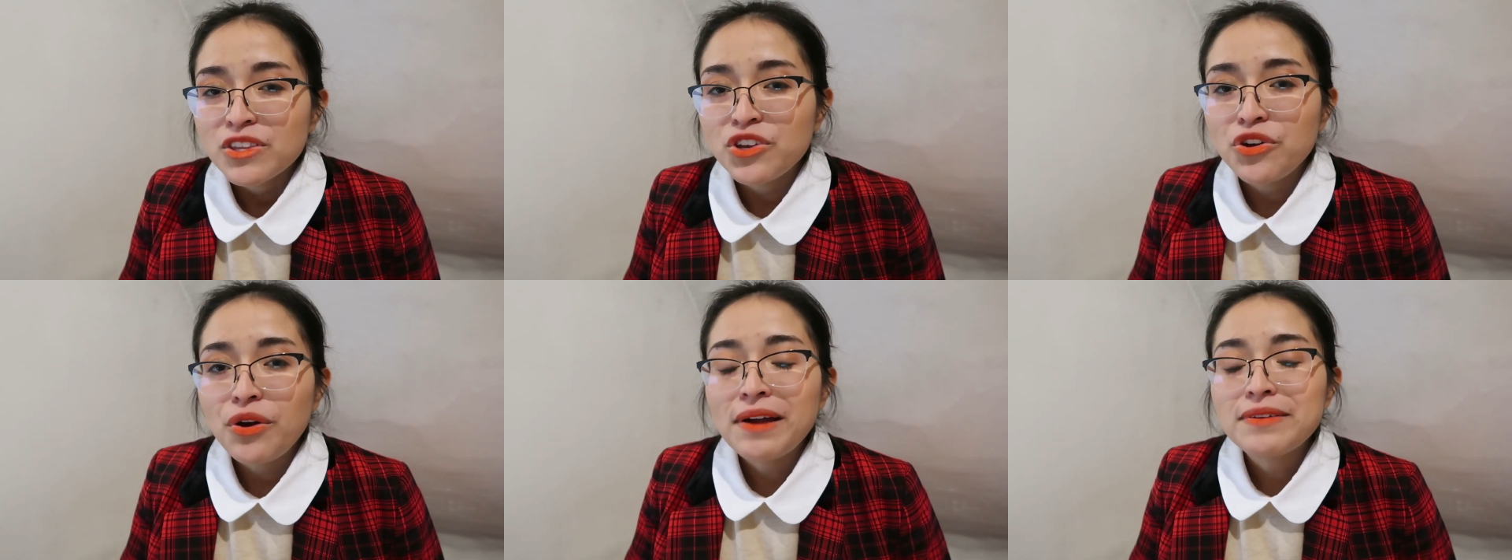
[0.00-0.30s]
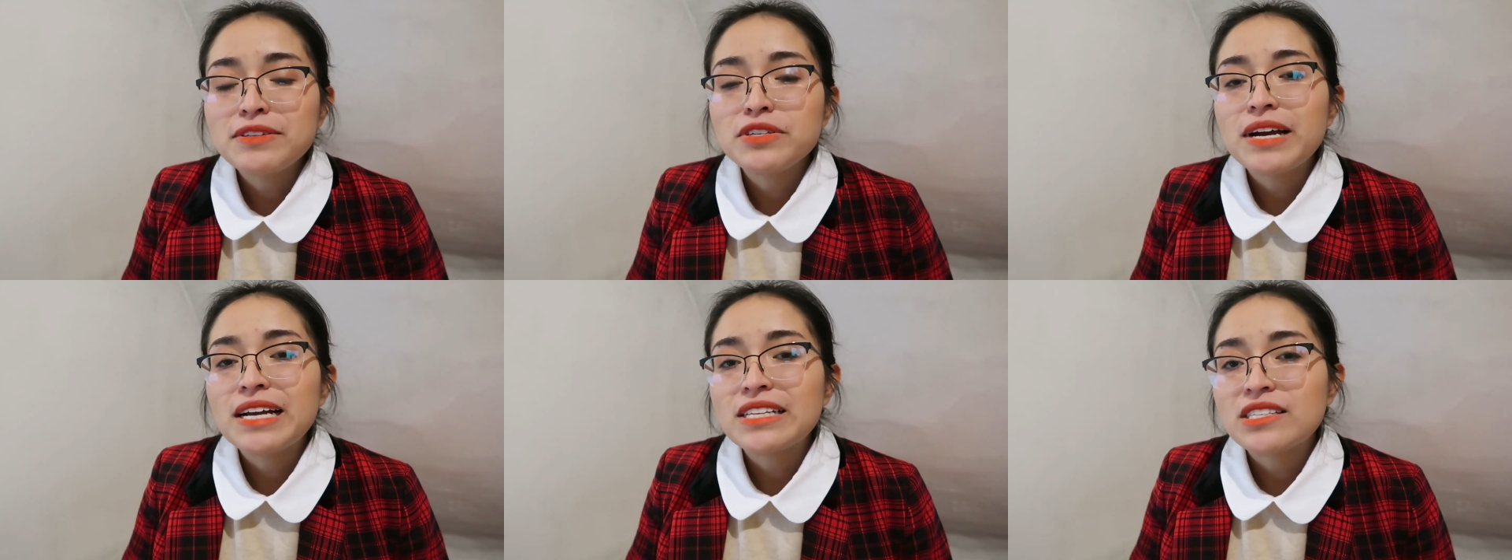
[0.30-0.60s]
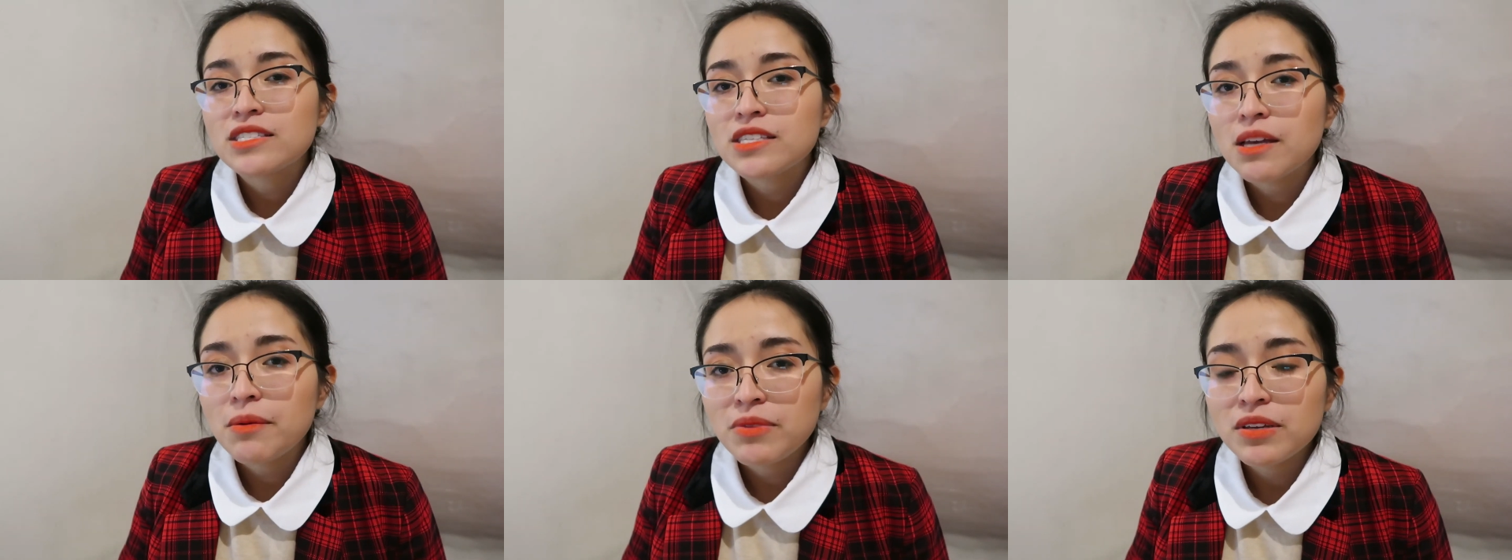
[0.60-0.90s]
You have to
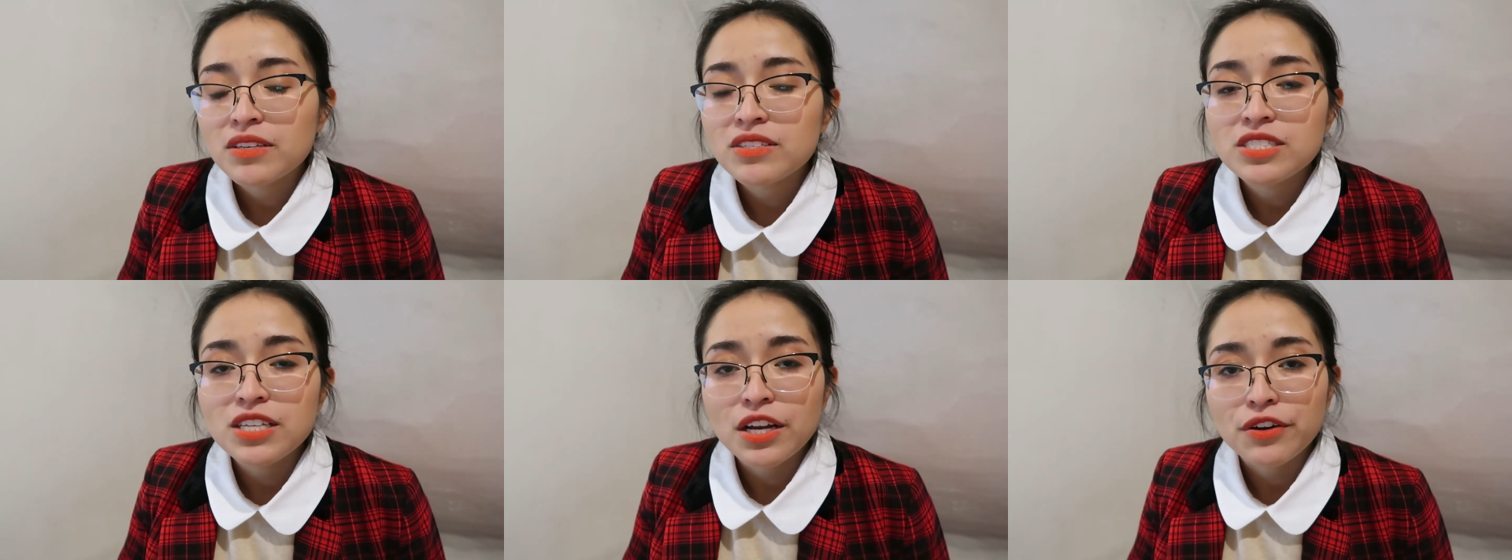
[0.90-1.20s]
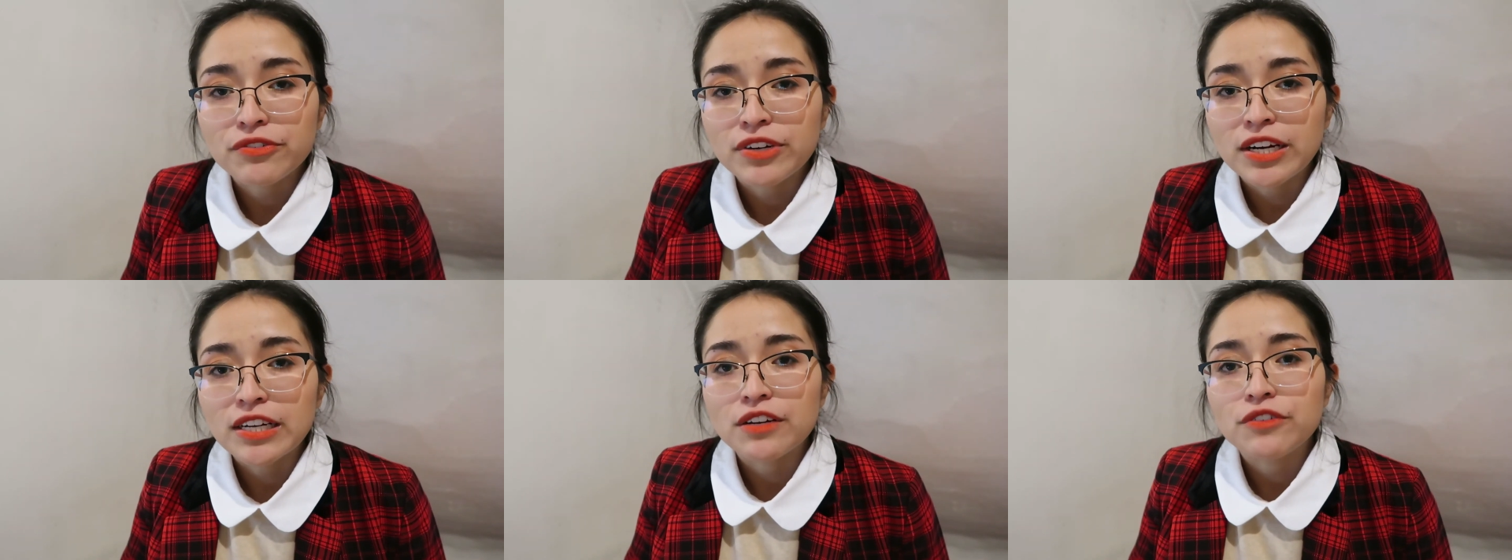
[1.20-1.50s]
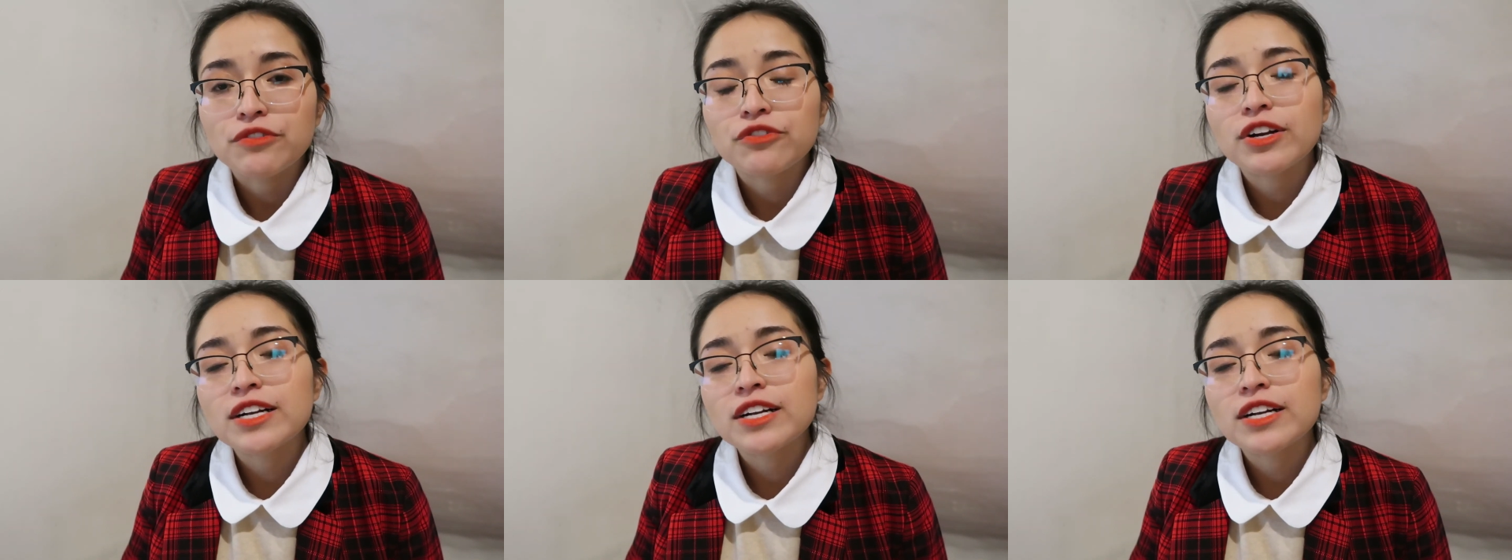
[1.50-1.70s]
add something different.